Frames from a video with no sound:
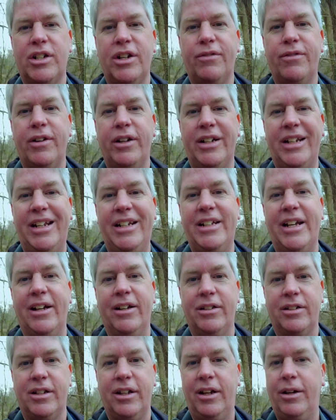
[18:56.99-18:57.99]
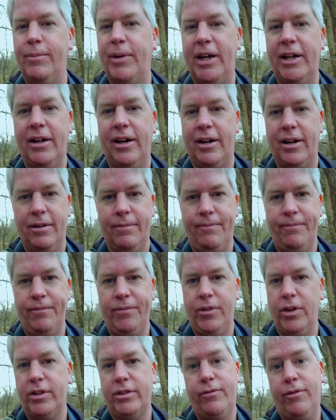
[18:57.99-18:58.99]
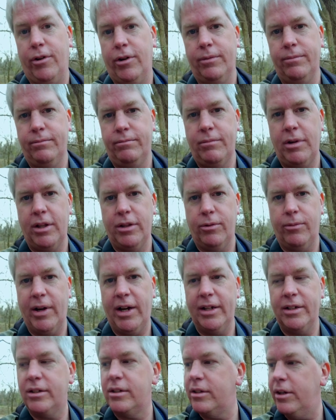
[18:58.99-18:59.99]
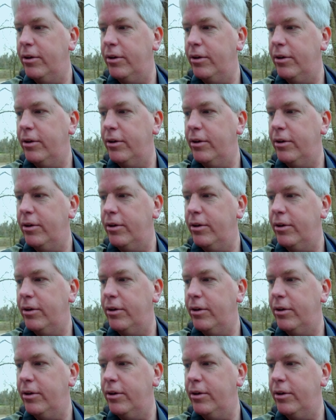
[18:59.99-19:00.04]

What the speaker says: different details that you might not have looked for otherwise.